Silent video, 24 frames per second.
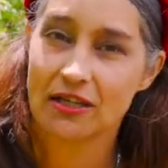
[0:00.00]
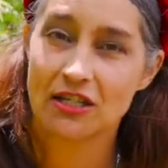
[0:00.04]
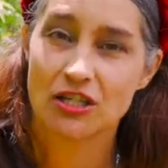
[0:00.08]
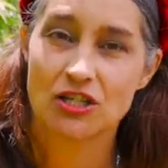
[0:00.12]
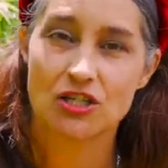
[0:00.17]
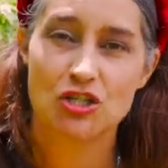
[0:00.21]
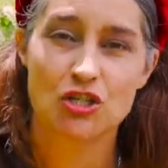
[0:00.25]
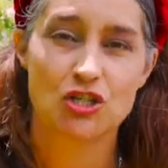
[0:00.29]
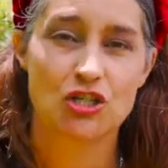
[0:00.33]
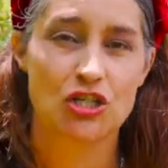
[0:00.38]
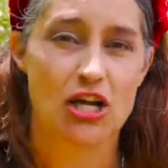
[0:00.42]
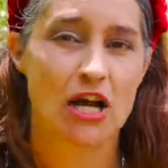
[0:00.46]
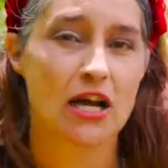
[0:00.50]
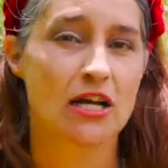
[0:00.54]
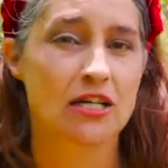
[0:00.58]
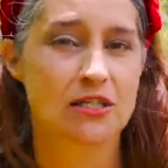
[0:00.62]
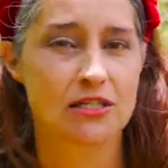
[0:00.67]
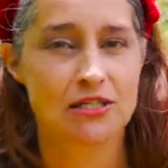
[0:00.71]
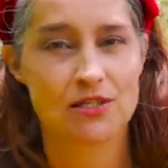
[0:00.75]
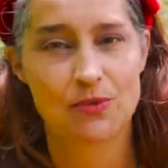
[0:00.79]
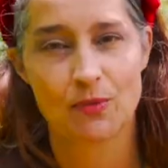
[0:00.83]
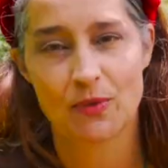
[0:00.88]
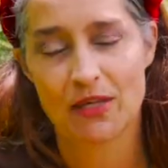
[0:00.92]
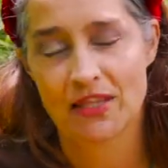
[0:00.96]

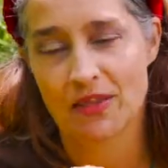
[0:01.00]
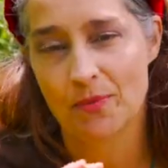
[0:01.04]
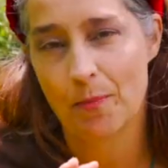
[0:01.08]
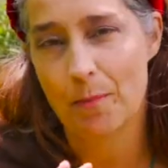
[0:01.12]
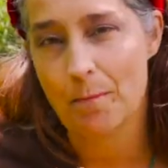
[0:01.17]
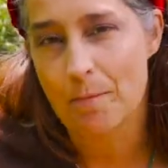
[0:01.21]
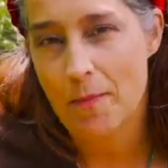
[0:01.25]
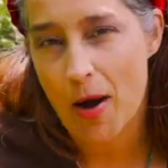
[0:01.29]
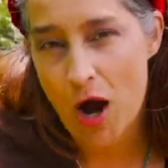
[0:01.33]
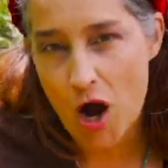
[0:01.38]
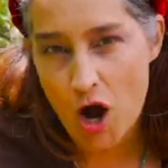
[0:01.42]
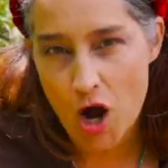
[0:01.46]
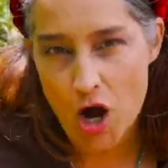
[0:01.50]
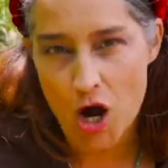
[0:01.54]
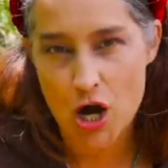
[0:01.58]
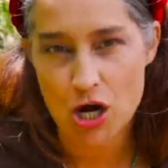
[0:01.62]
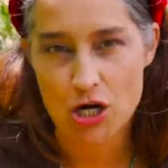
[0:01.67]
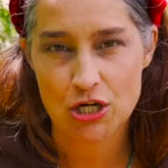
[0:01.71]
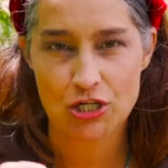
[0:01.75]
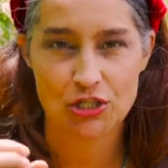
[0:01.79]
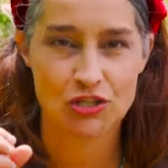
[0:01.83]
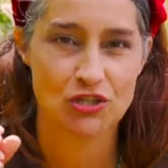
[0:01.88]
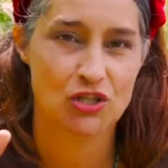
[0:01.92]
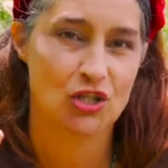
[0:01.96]
conjuncts with
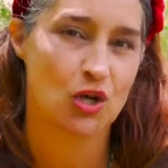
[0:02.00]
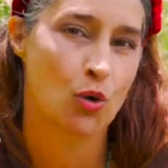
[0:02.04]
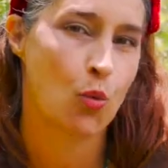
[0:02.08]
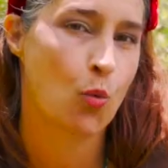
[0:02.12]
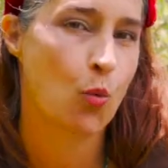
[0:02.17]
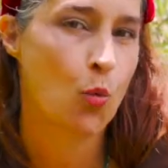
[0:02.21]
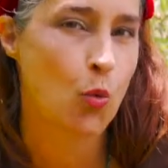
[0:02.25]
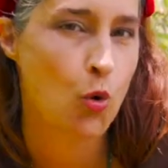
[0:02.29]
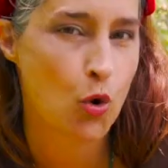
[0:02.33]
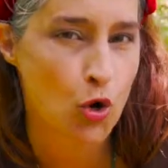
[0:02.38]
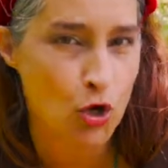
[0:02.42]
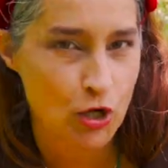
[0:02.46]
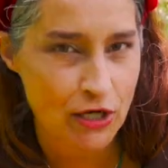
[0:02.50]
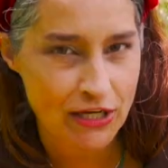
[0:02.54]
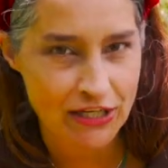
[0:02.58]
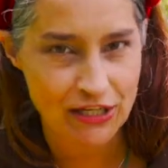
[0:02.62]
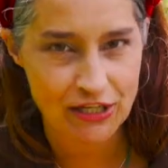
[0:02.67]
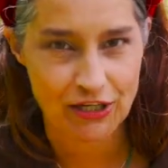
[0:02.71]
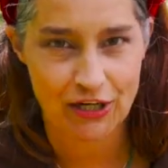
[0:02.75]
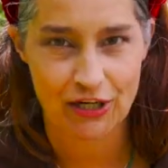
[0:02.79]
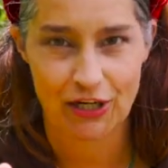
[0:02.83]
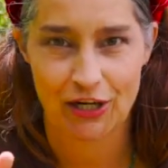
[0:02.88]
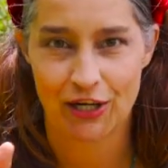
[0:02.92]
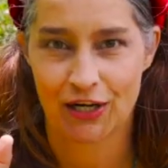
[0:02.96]
Mars, the
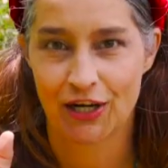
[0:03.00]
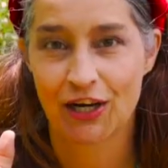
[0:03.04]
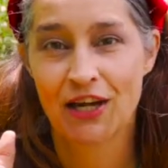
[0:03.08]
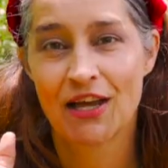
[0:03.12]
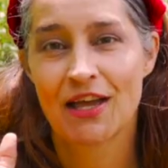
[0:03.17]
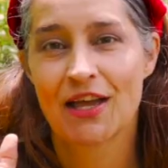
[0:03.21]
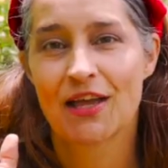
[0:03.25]
warrior.